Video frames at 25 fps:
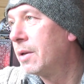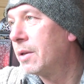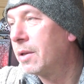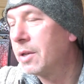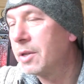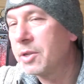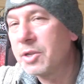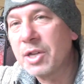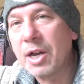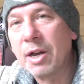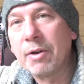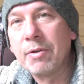
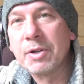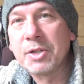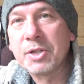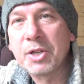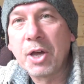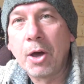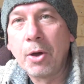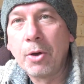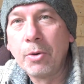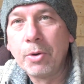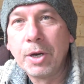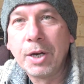The
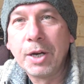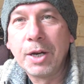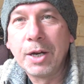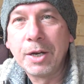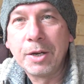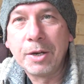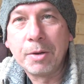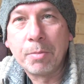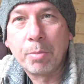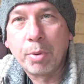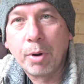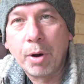serotonin
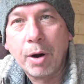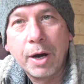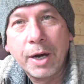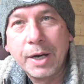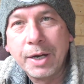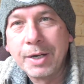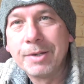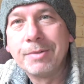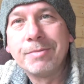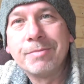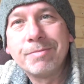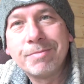in your
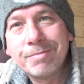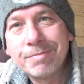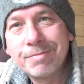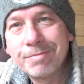brain